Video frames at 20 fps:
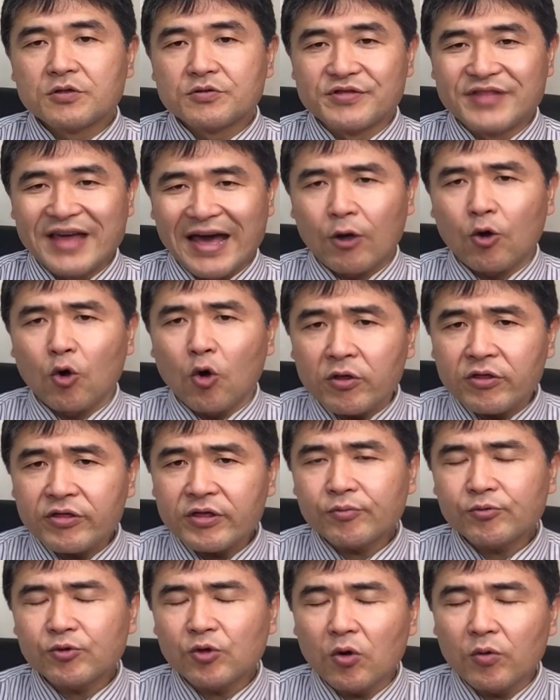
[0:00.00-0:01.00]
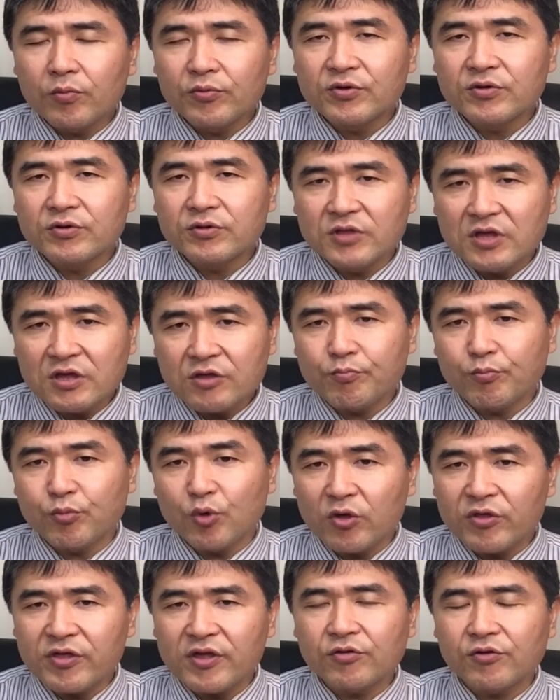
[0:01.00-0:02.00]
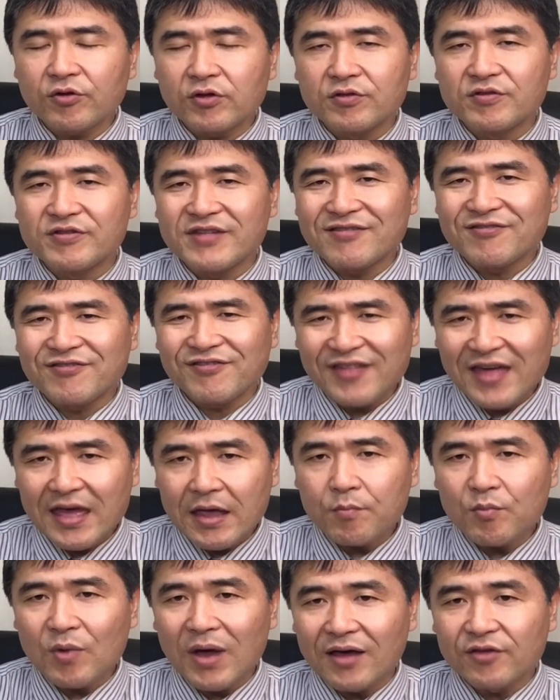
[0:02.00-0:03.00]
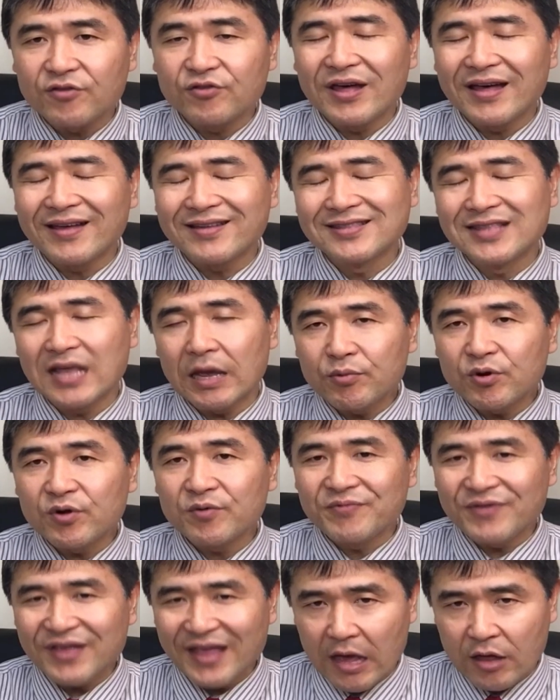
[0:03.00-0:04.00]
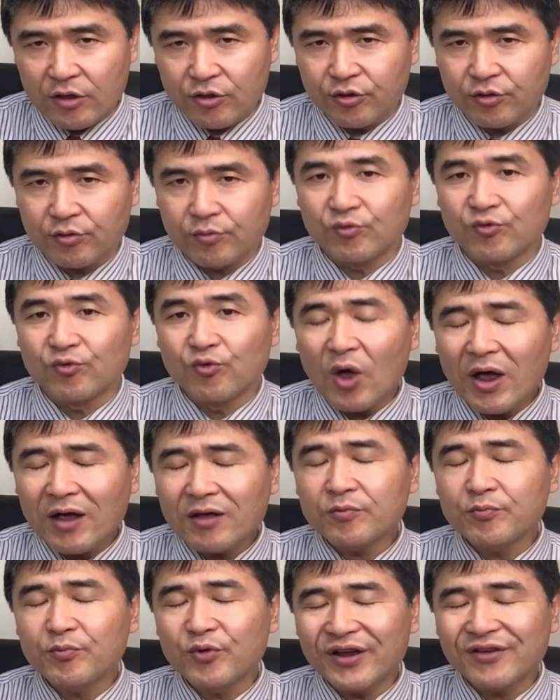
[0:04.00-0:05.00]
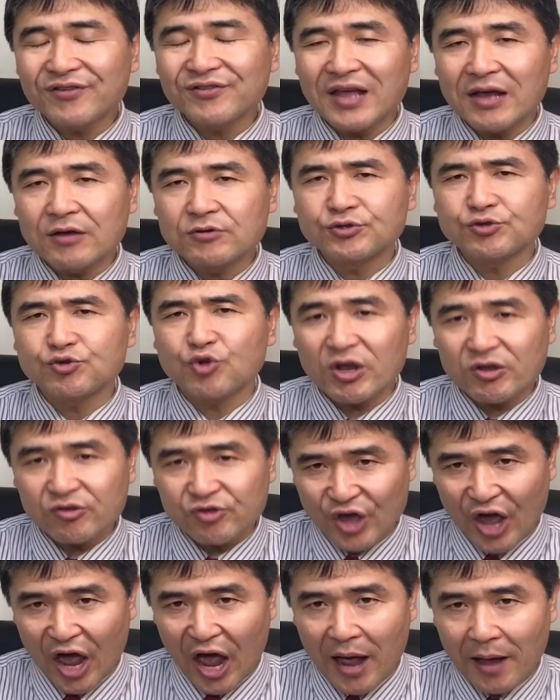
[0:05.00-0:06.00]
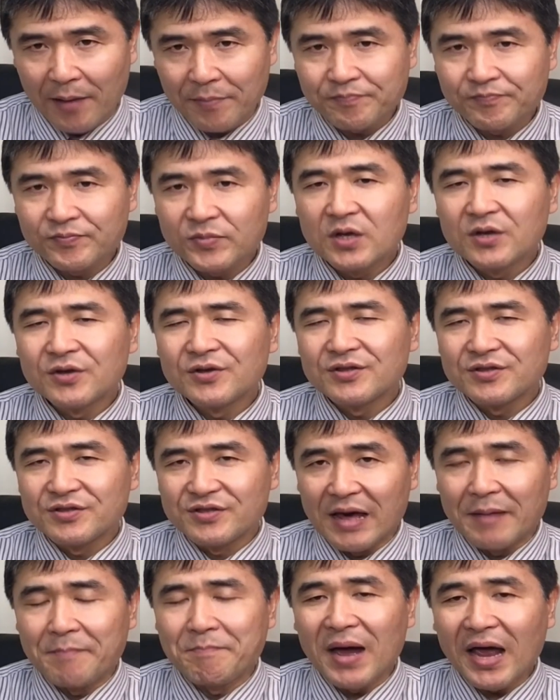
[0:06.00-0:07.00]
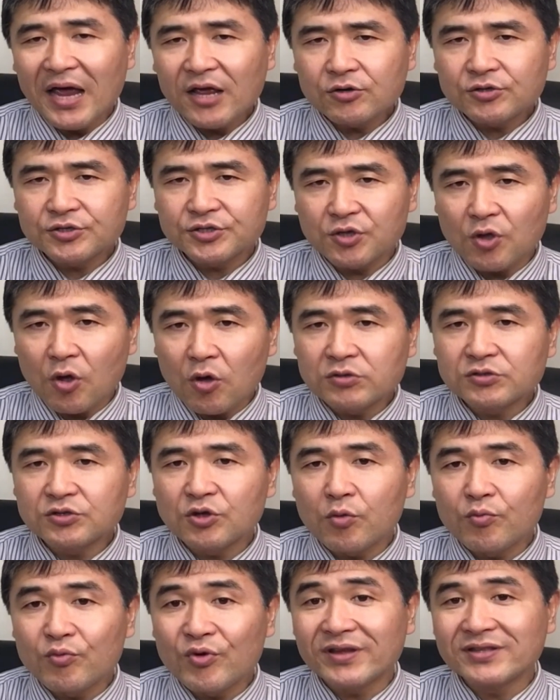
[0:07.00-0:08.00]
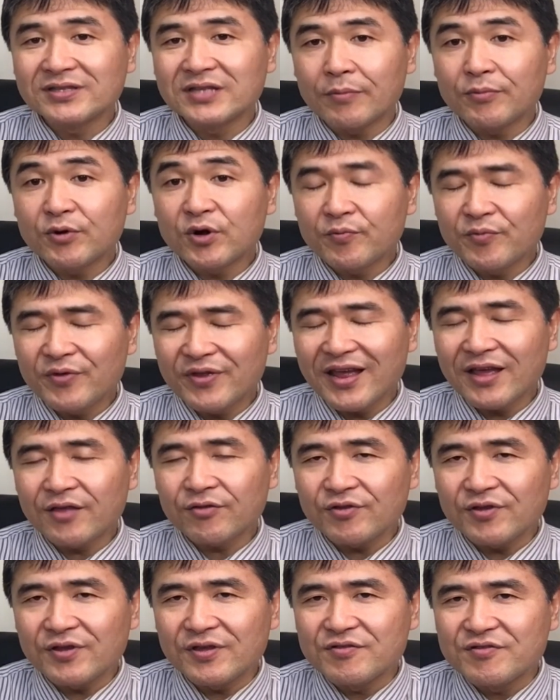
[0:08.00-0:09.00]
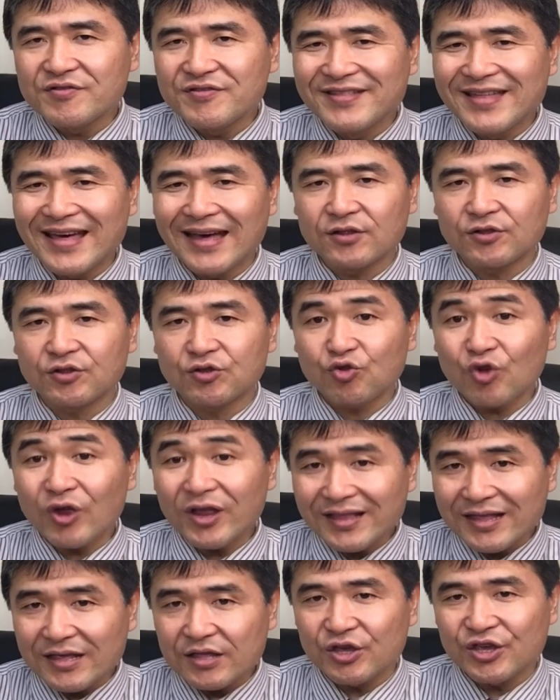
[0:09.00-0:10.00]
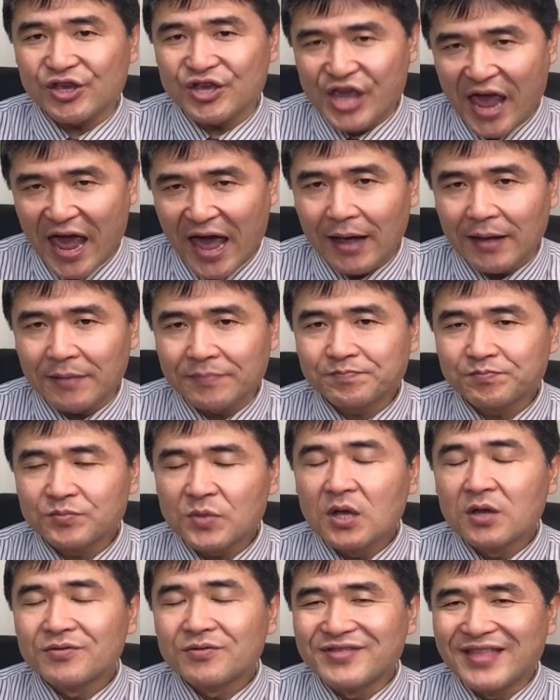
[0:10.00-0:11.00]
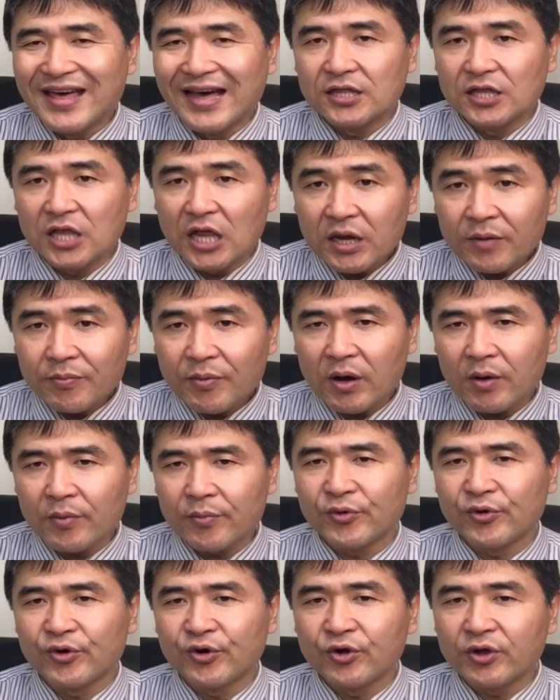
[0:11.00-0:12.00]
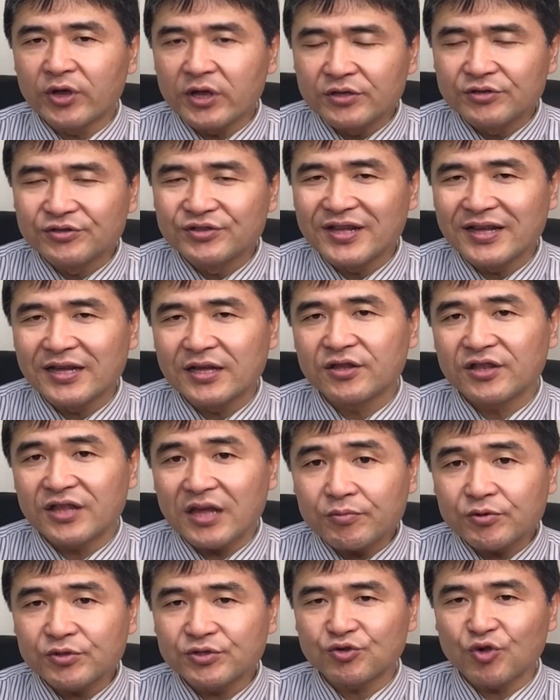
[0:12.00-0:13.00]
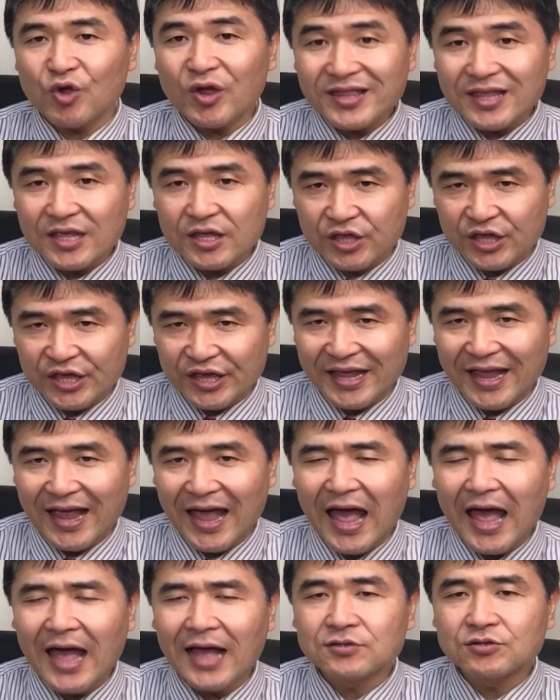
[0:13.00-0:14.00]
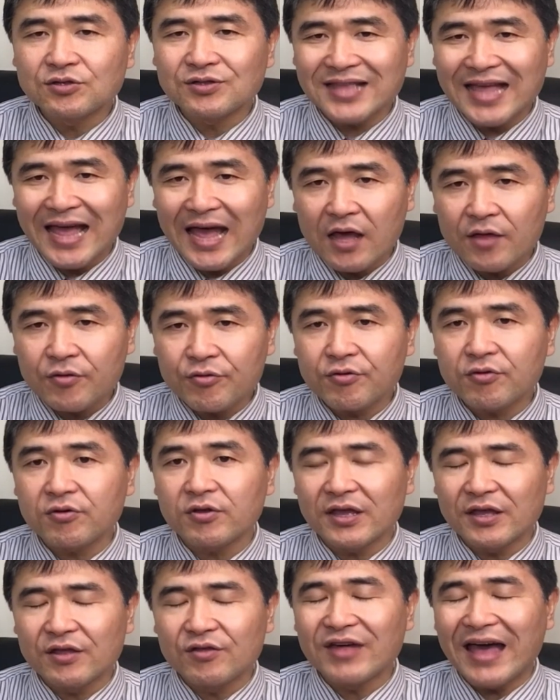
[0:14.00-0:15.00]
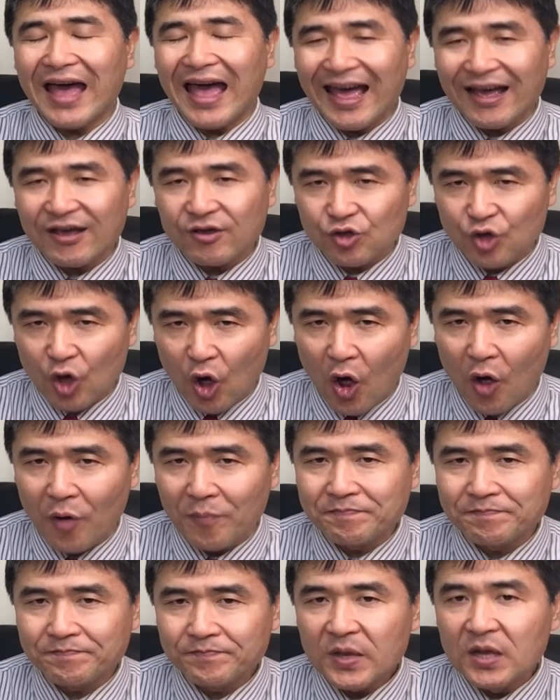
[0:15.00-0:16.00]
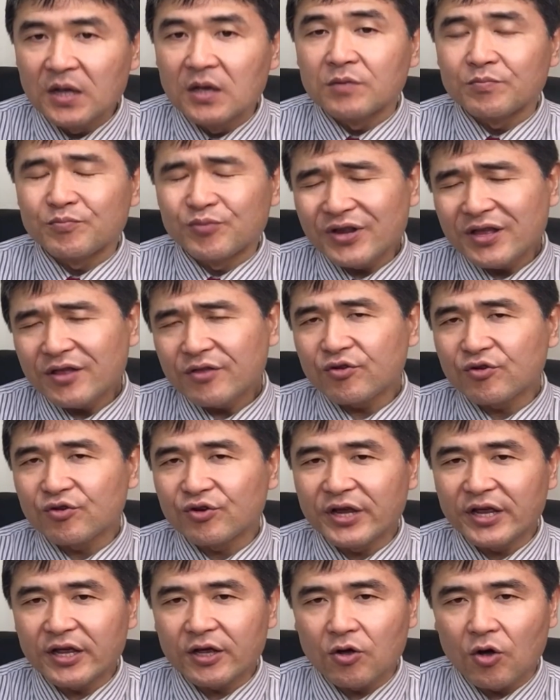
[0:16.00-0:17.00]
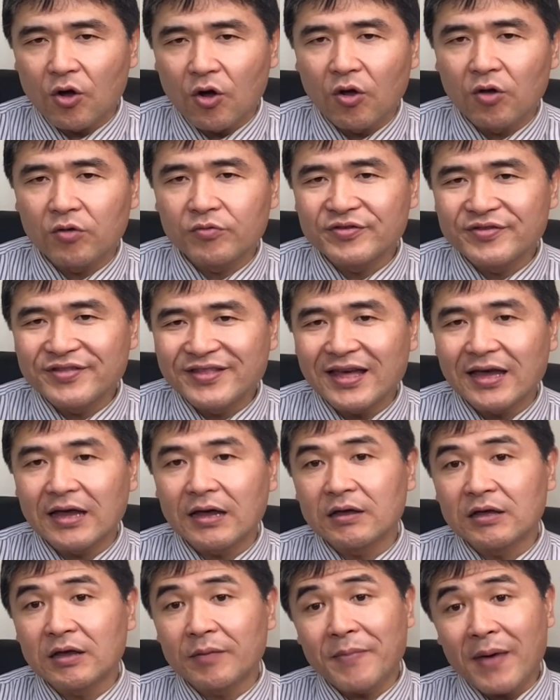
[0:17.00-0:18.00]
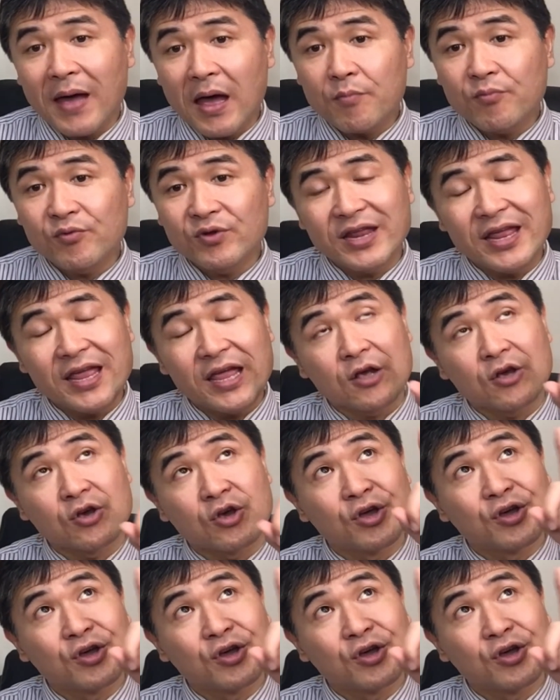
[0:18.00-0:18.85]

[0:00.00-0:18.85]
The concept of this process is the same as the WBS, work breakdown structure. The milestone of a WBS is the strategy here. The deliverable is the sub-strategy, and task is action. Please click on the above link